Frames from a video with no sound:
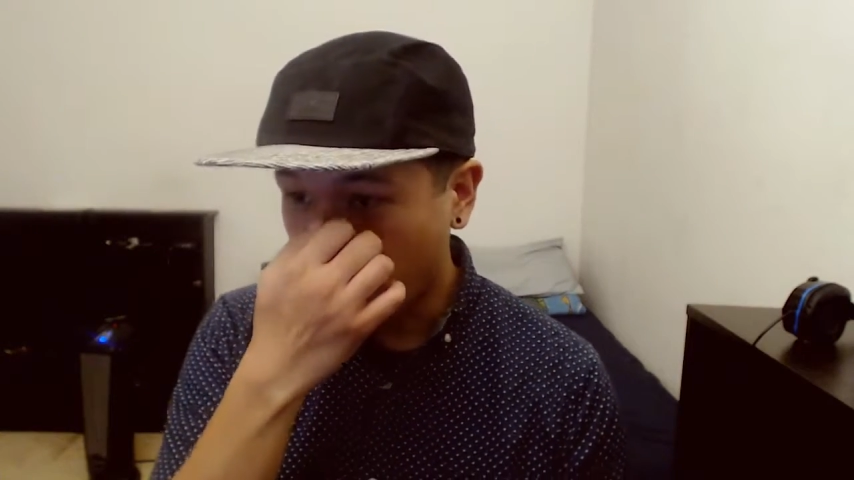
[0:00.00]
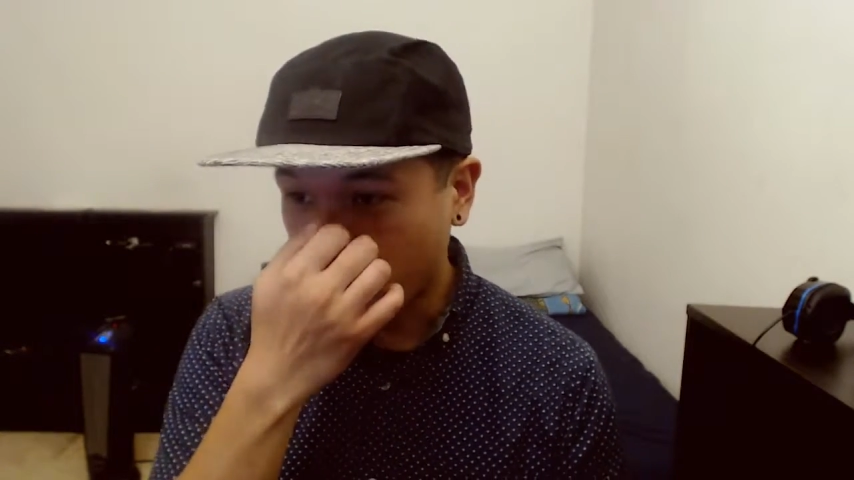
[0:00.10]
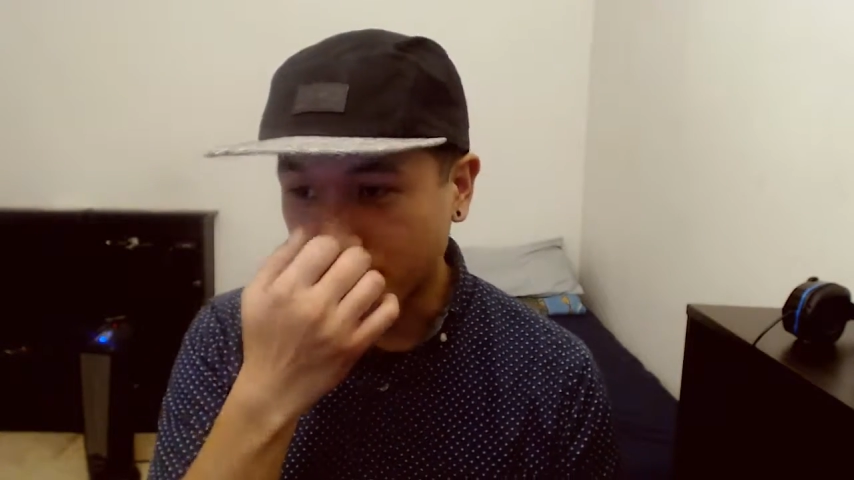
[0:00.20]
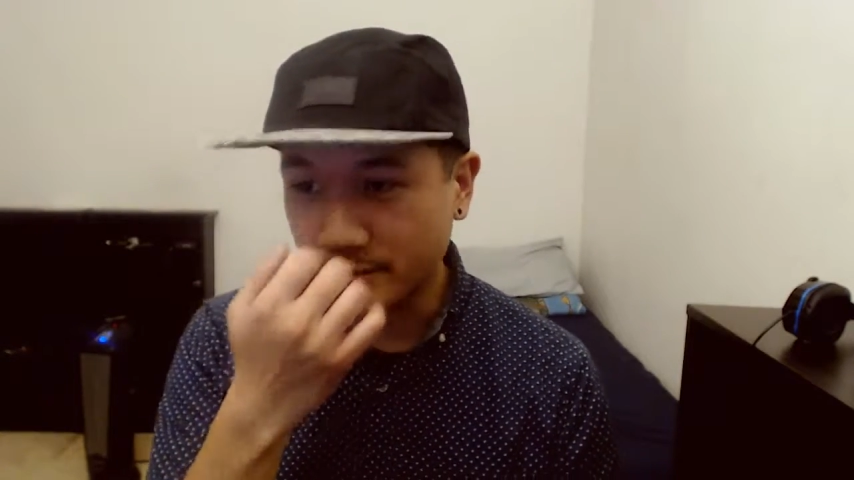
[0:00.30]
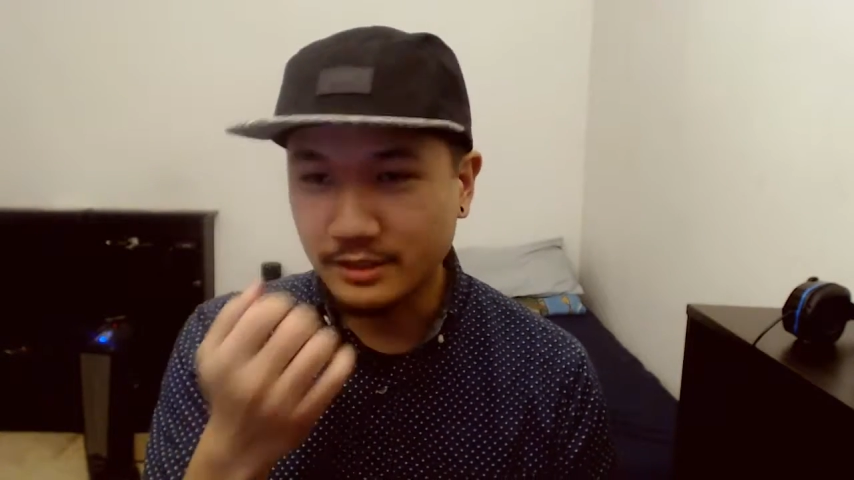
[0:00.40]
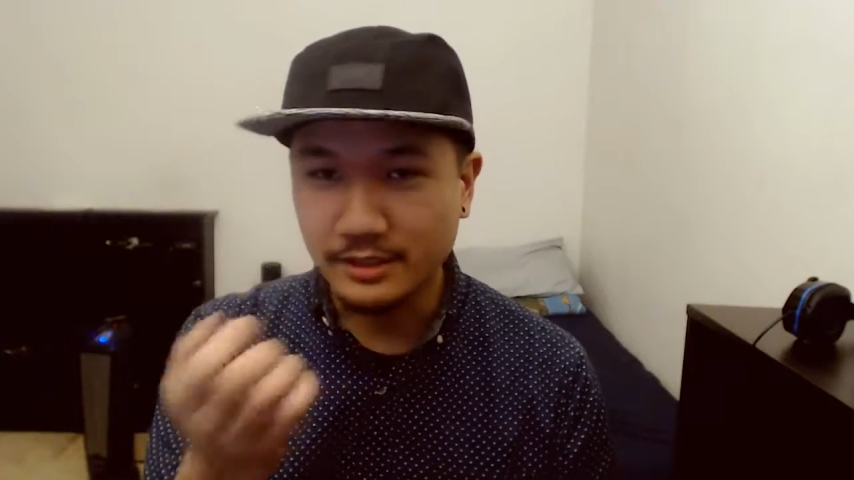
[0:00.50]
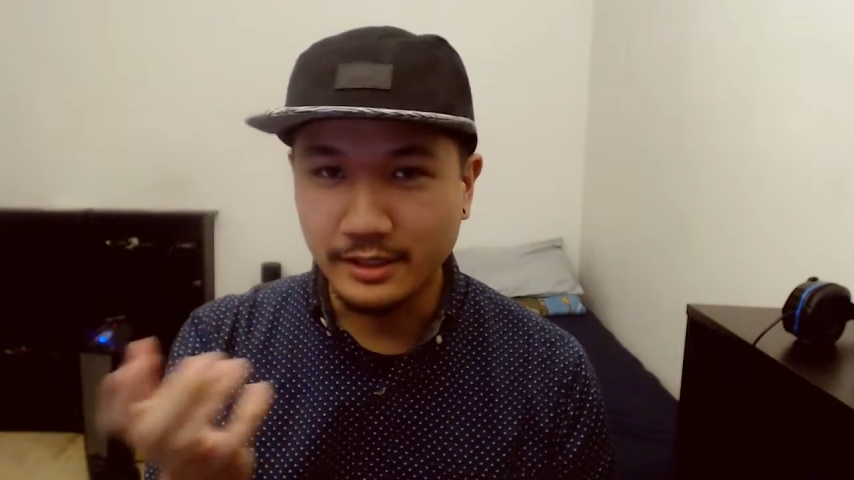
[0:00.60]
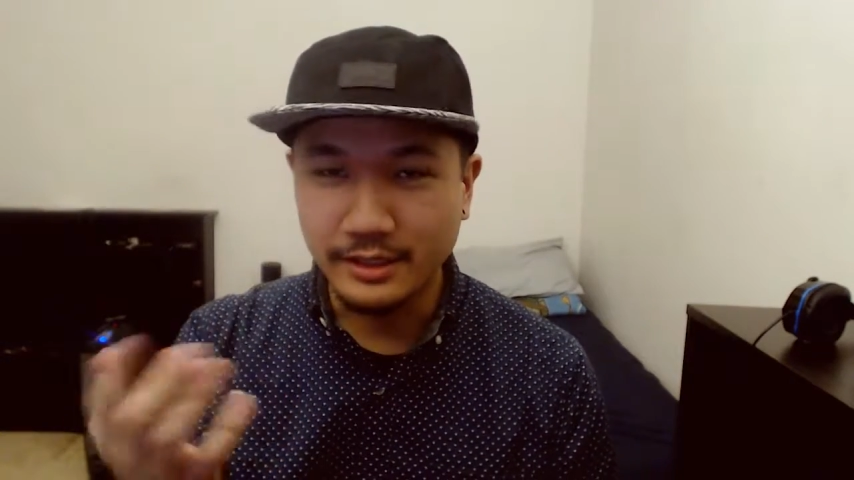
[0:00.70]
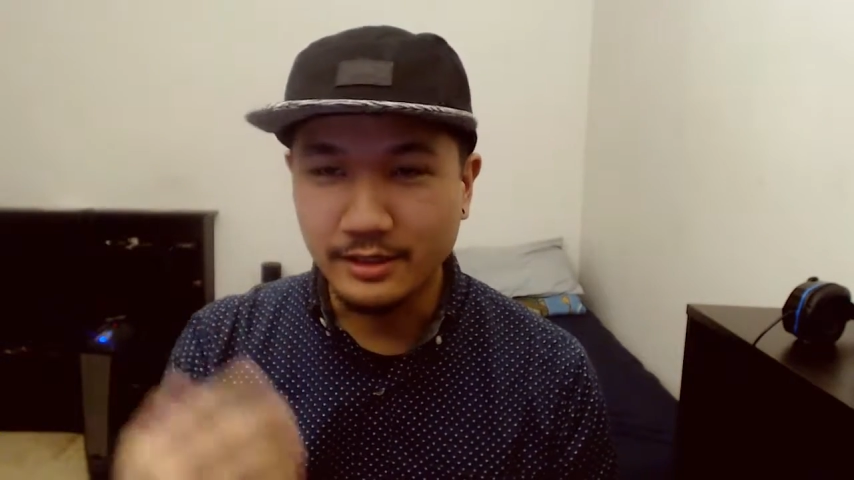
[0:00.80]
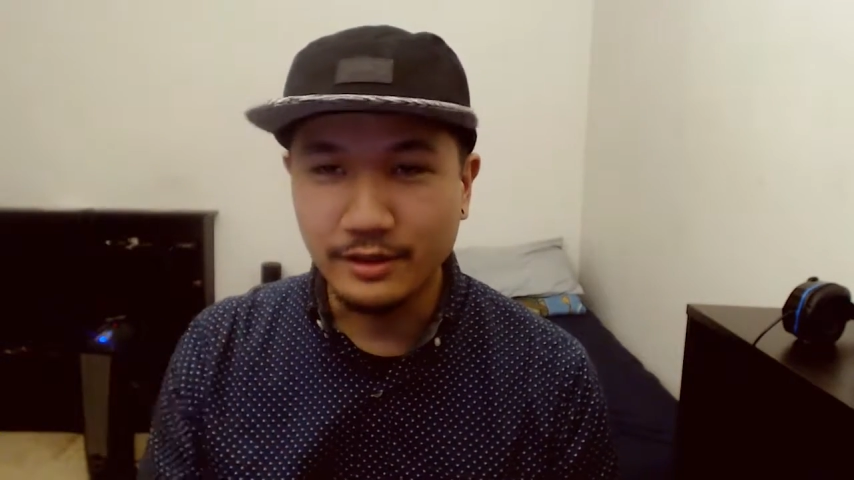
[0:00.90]
I'm just
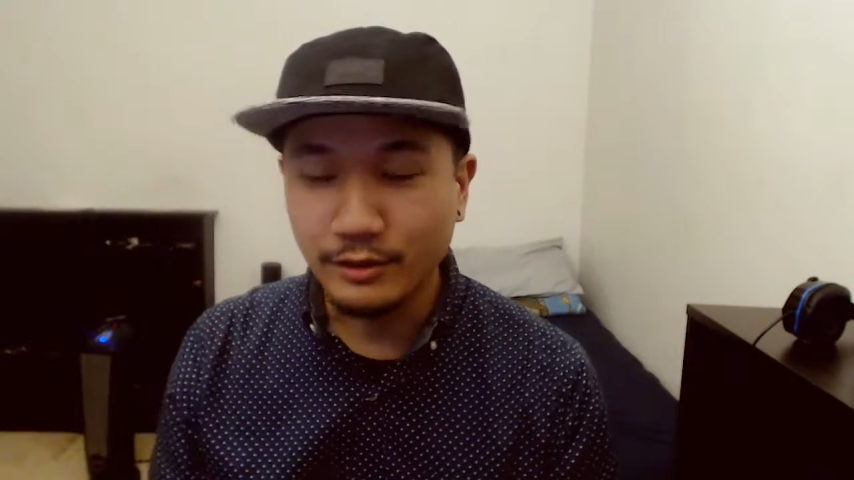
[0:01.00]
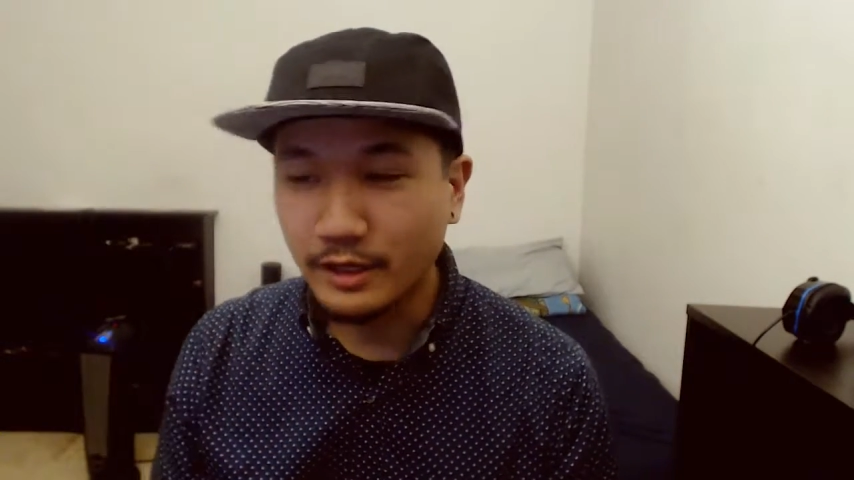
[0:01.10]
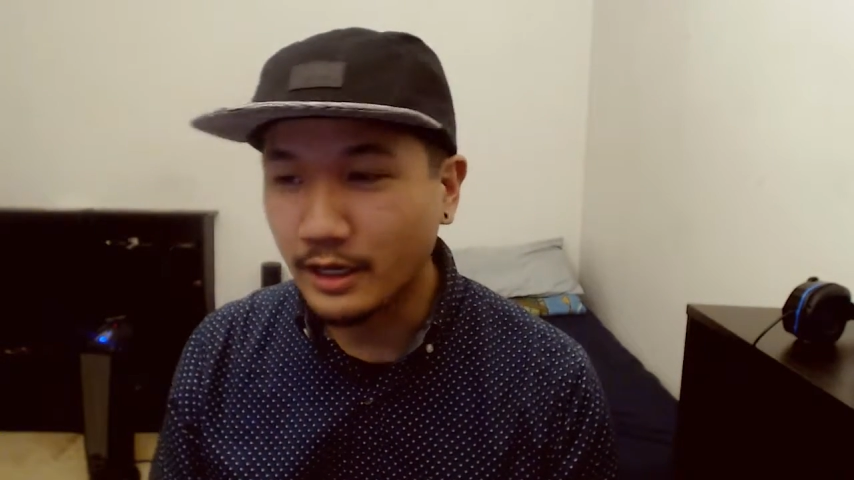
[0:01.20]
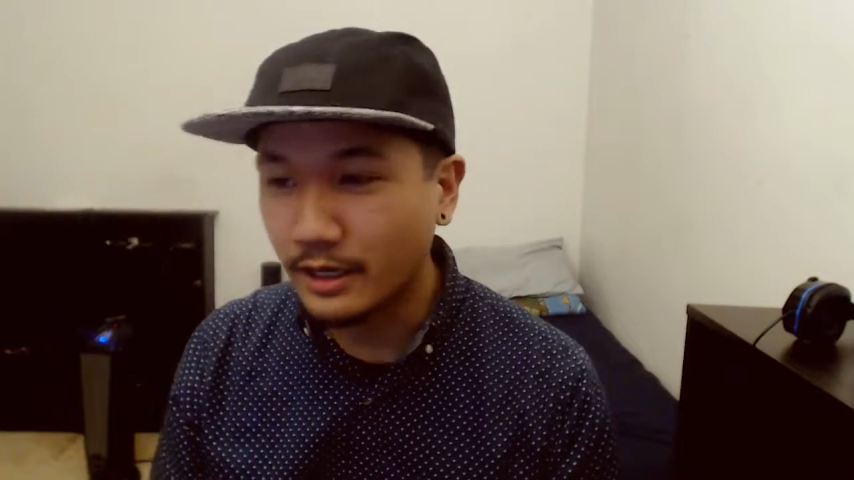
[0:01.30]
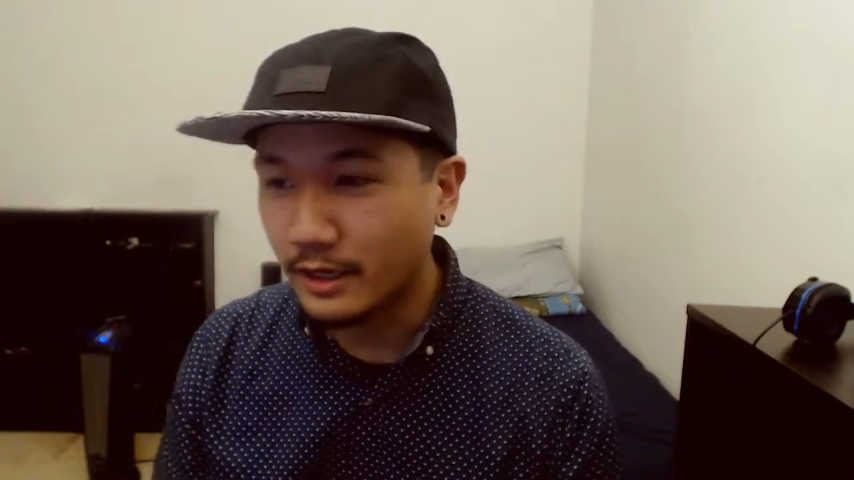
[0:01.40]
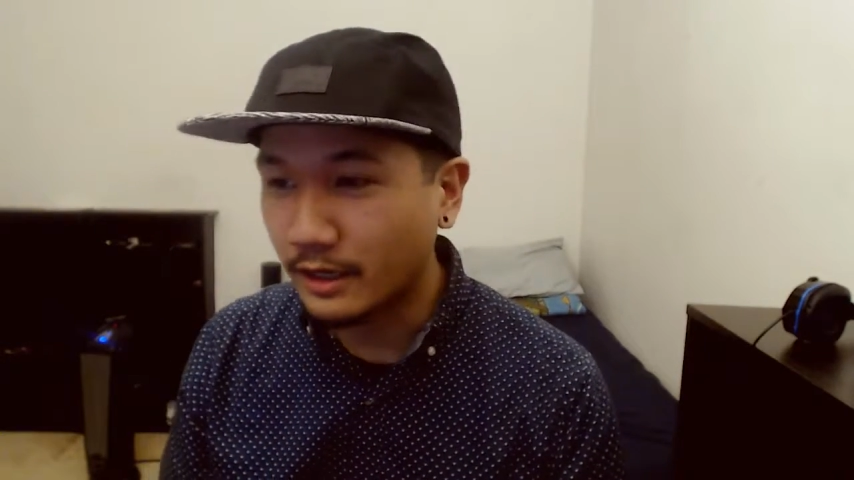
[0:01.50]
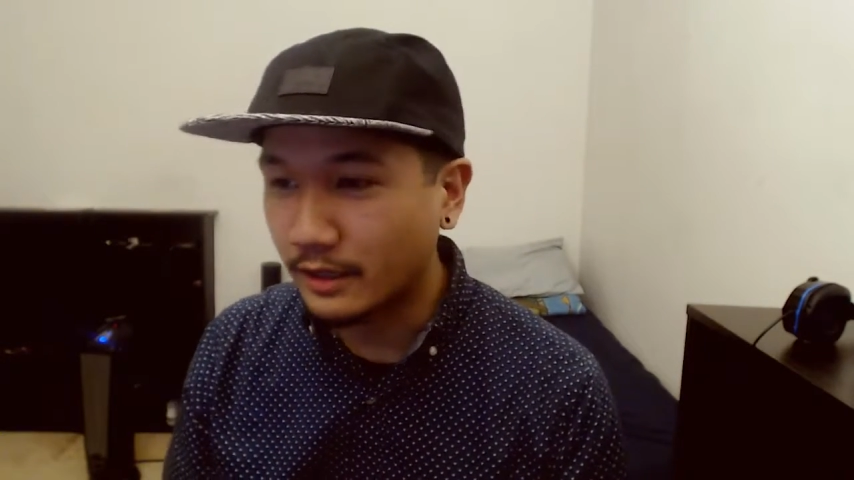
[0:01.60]
letting you know that